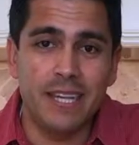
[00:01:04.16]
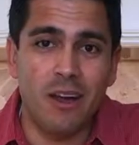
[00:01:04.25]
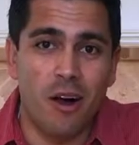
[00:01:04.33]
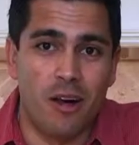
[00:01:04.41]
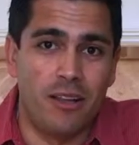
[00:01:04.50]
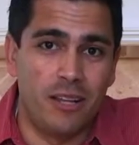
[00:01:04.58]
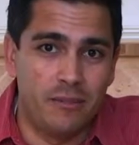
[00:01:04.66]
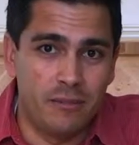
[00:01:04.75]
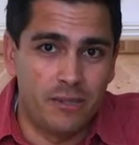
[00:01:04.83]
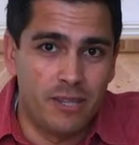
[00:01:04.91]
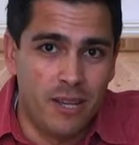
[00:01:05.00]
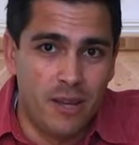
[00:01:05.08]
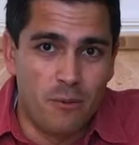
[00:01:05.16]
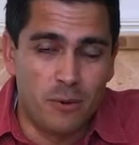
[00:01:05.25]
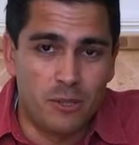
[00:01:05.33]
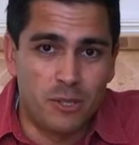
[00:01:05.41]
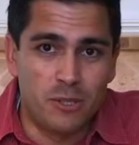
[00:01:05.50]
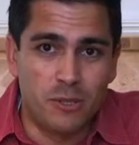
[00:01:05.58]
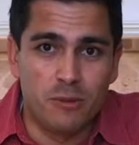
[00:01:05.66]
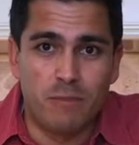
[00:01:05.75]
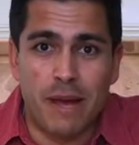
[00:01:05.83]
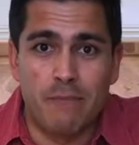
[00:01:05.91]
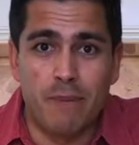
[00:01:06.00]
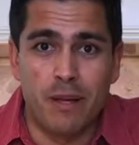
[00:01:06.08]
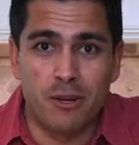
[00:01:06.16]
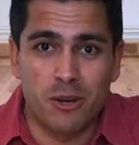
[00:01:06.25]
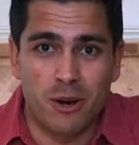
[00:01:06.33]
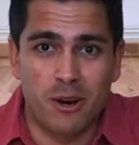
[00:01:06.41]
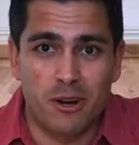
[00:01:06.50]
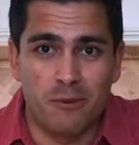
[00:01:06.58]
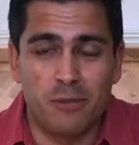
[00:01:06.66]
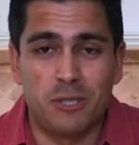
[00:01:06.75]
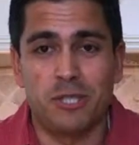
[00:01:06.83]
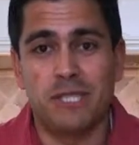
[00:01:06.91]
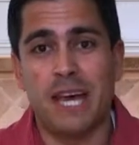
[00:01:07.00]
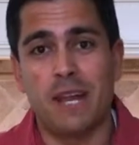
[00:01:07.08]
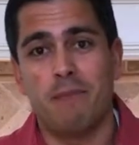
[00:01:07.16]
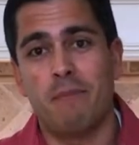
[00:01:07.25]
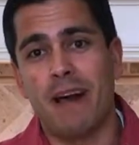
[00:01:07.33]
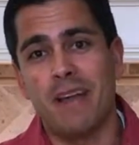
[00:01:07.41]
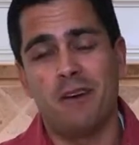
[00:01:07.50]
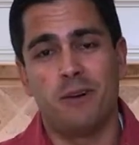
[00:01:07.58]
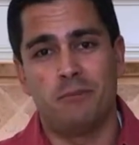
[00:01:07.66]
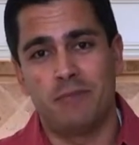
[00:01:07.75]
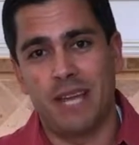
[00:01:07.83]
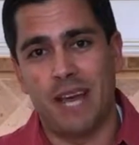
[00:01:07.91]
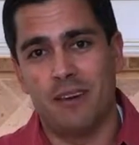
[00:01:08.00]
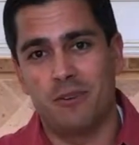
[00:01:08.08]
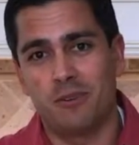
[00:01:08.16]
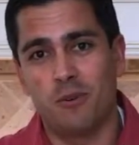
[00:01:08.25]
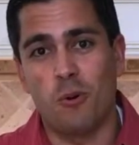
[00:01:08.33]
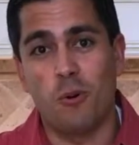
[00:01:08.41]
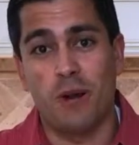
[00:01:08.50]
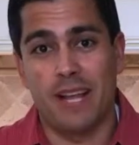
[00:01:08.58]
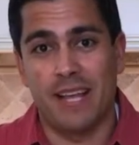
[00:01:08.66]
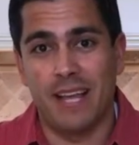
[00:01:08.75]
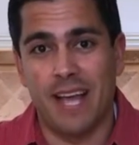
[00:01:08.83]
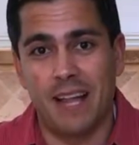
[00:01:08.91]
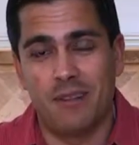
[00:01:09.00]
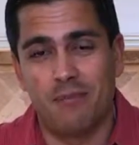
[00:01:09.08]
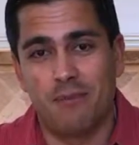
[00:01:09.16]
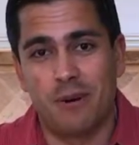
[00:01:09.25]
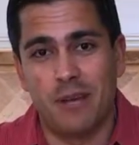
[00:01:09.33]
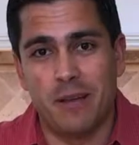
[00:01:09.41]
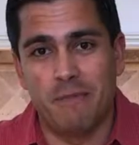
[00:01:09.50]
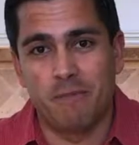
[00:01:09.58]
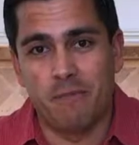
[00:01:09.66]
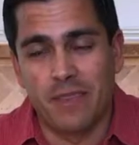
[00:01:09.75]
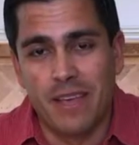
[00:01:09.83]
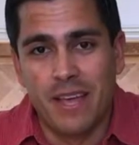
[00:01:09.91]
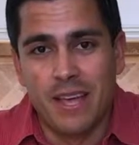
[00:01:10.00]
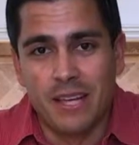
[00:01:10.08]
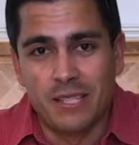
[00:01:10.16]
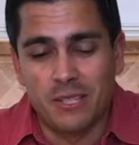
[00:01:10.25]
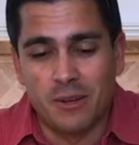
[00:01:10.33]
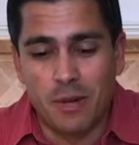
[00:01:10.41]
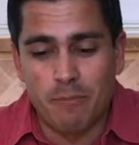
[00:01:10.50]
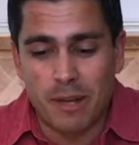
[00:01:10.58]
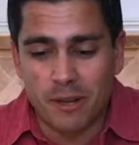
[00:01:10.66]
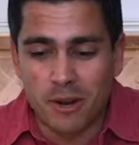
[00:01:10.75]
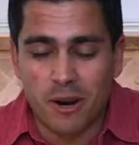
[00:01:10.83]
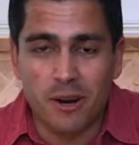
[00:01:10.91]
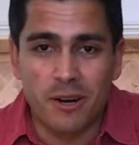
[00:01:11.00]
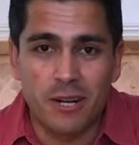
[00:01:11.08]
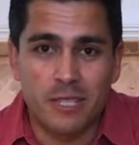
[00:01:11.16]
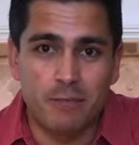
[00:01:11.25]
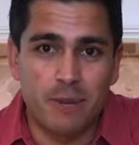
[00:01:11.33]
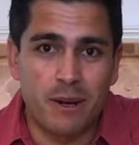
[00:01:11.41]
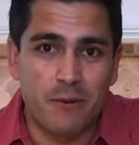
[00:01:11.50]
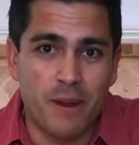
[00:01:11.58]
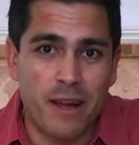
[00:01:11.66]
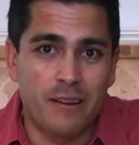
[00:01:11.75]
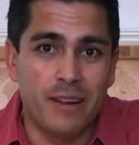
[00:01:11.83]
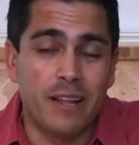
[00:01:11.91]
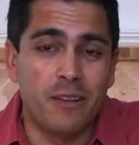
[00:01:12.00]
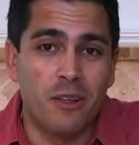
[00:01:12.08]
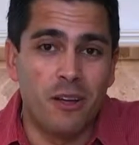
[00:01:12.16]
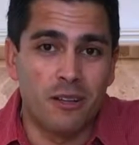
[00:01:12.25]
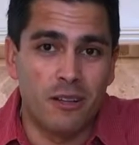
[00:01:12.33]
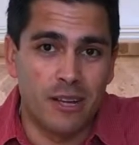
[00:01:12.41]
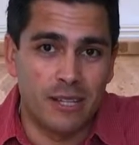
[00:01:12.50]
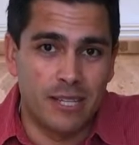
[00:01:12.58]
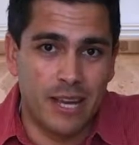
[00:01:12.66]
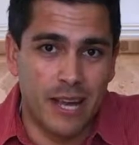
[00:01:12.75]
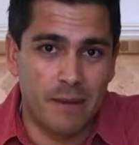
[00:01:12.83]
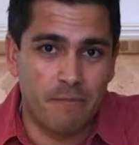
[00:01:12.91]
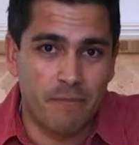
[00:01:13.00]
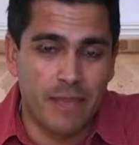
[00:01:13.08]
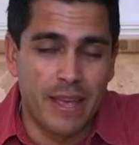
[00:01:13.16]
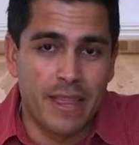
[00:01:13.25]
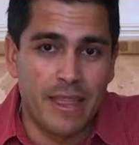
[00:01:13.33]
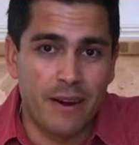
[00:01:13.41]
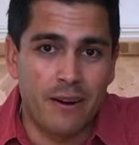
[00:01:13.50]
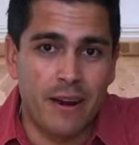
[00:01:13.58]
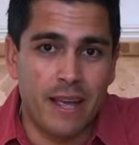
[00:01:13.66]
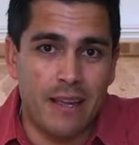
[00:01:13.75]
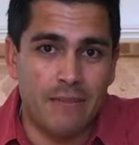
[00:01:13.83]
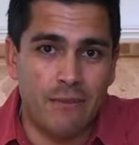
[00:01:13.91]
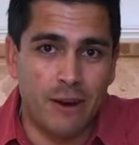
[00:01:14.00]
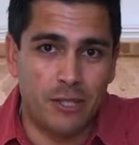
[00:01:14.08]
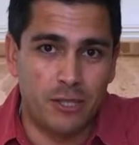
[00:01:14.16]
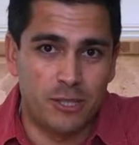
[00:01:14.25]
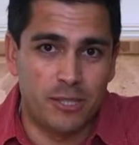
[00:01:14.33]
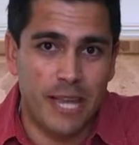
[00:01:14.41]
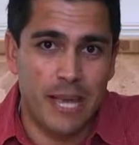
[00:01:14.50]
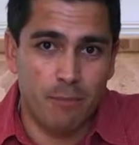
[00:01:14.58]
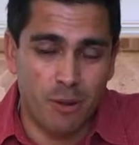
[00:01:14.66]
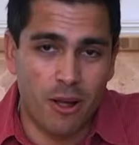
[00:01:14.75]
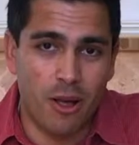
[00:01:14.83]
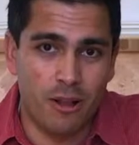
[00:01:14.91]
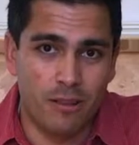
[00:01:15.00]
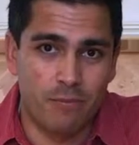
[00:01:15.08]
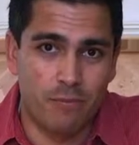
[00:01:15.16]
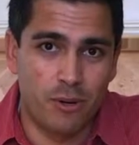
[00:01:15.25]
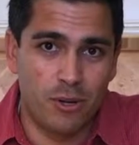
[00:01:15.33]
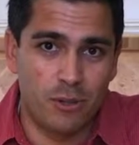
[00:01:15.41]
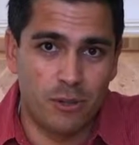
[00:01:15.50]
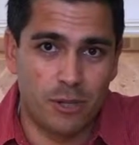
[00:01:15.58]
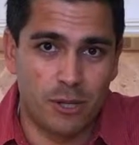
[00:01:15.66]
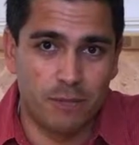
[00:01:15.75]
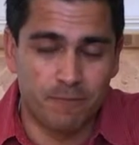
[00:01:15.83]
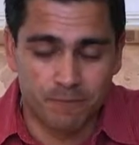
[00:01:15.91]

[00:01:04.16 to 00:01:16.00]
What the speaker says: olives, which is owned by Bell Carter, which is out of my hometown, Corning, California. So Bell Carter has been around a long, long time. They're a fresh table olive producer,